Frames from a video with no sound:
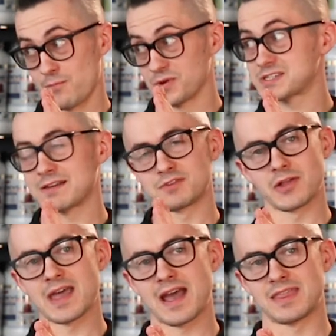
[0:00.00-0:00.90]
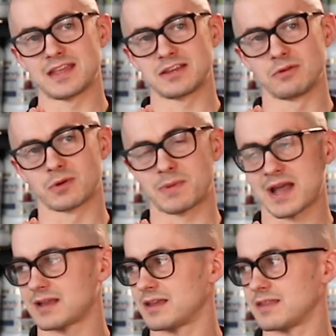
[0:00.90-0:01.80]
once they've done that and then you look
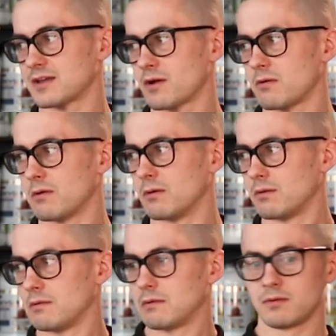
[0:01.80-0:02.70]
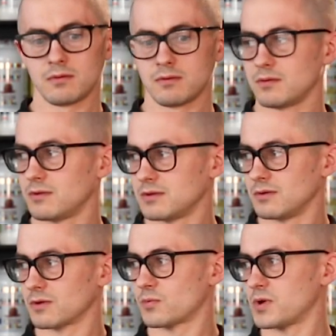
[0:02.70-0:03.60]
back at it and they go, oh, you
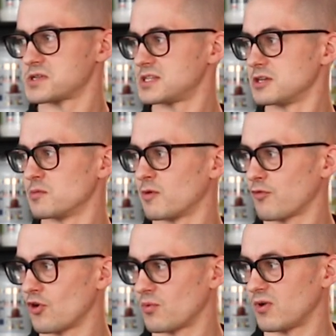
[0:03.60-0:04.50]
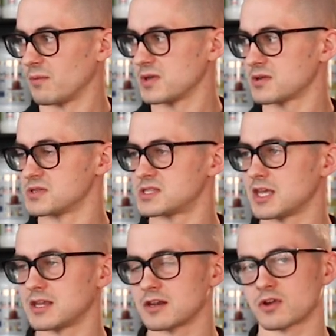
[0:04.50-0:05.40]
look worse than your before one, because they
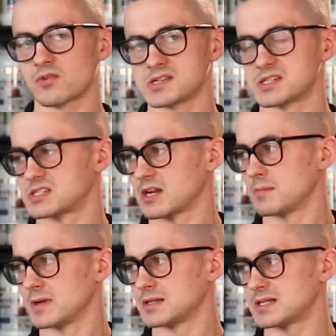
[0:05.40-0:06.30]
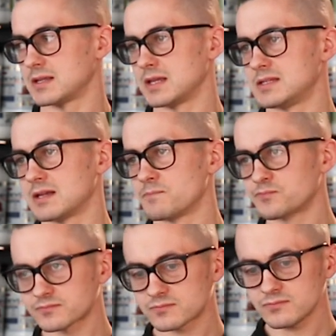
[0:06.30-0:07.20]
didn't create sustainability and they didn't
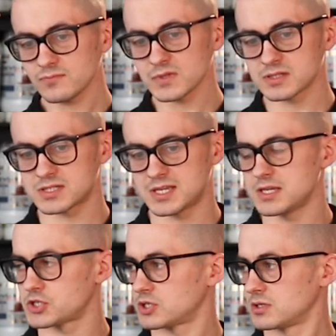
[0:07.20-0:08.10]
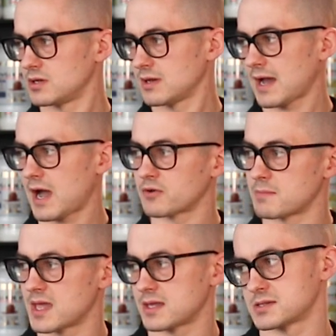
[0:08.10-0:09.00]
teach how to
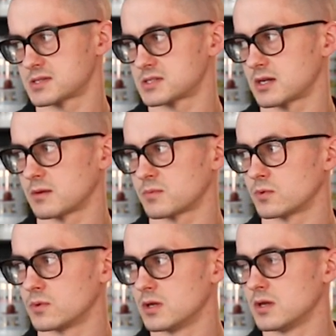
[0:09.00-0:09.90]
make it sustainable.